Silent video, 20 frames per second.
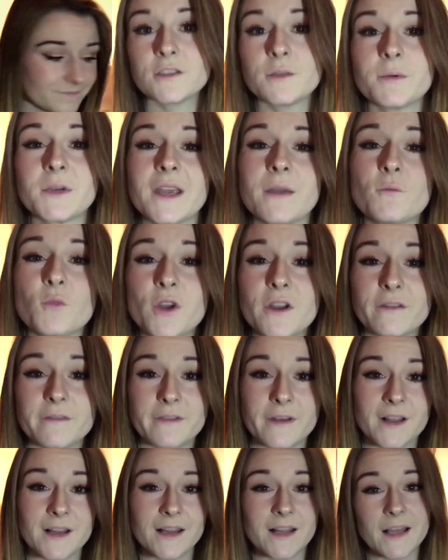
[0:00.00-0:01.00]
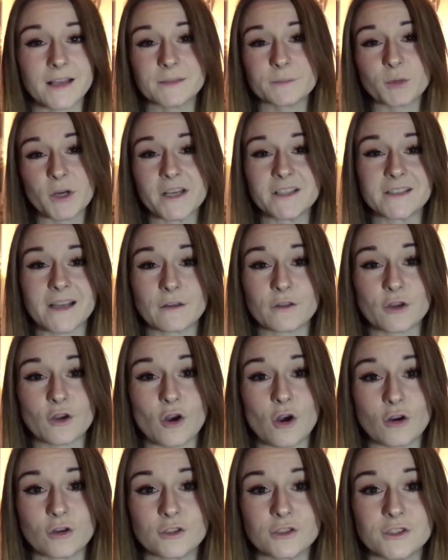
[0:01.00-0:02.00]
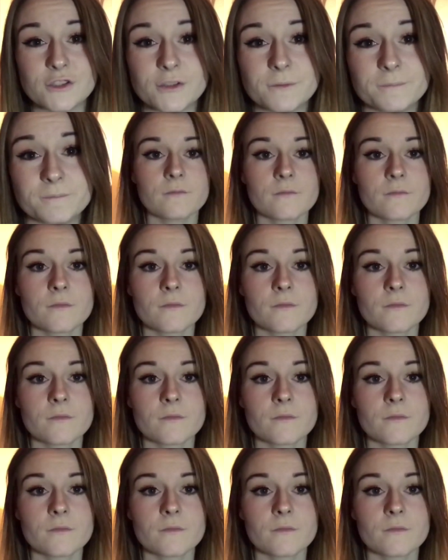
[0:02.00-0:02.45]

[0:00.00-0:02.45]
To begin with, let's break down the cost.